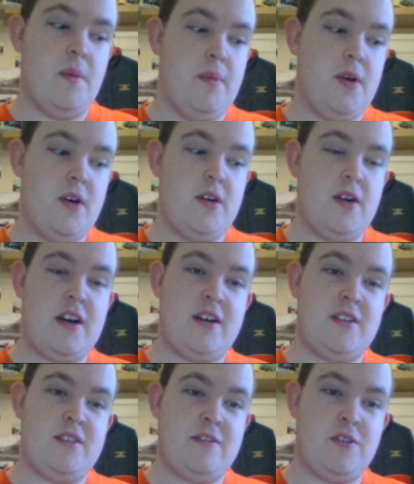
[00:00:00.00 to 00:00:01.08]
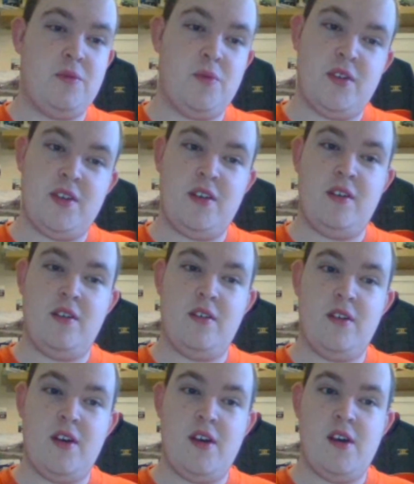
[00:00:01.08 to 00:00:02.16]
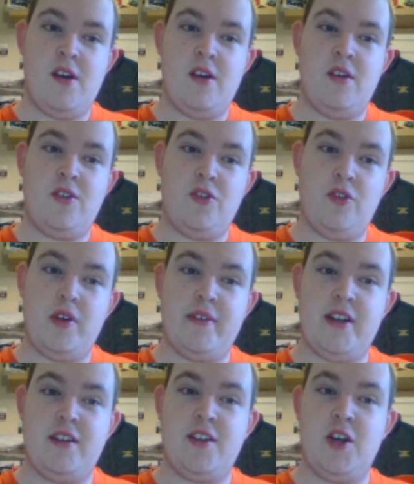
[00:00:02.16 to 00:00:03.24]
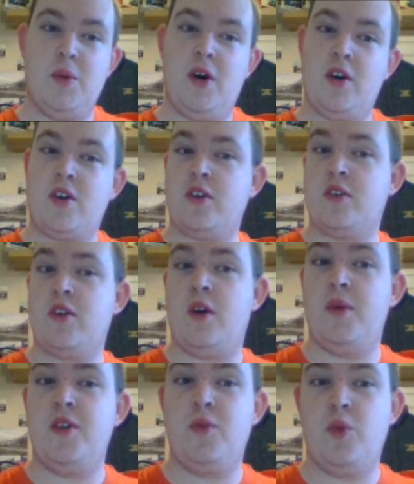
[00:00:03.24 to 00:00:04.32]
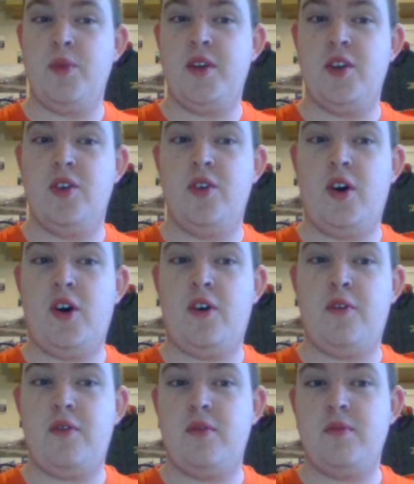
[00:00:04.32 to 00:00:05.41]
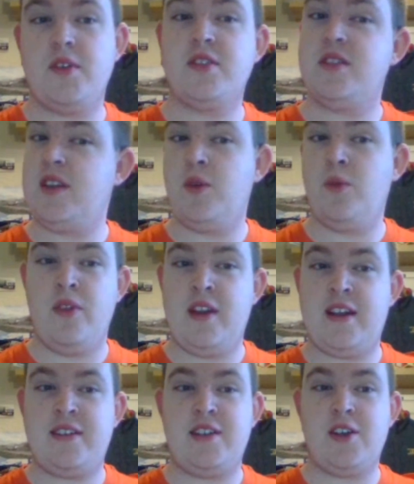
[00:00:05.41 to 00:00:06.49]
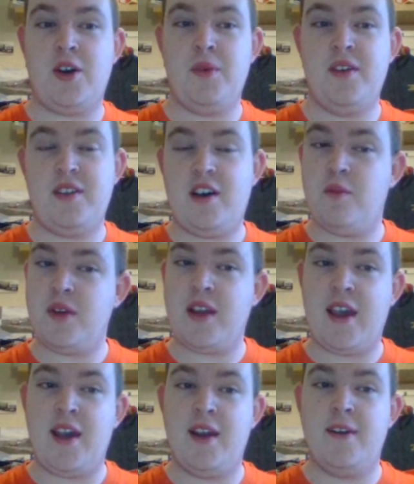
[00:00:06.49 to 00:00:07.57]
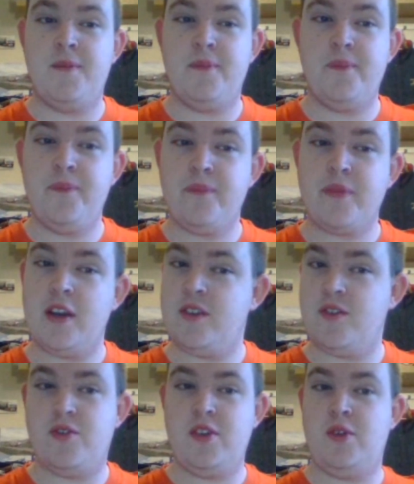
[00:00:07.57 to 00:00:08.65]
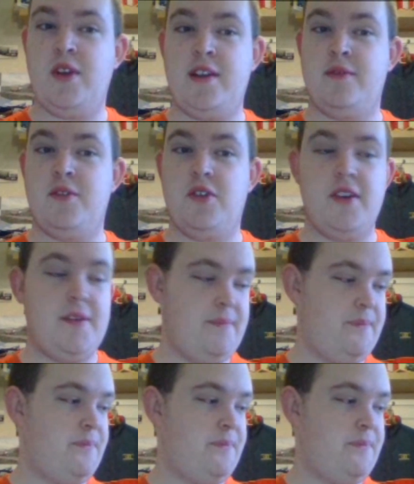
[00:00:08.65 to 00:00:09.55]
But as I've done with the story of Eddie Stobart, comments will be turned off because I don't want the nasty comments that I've been getting. Just no need for it.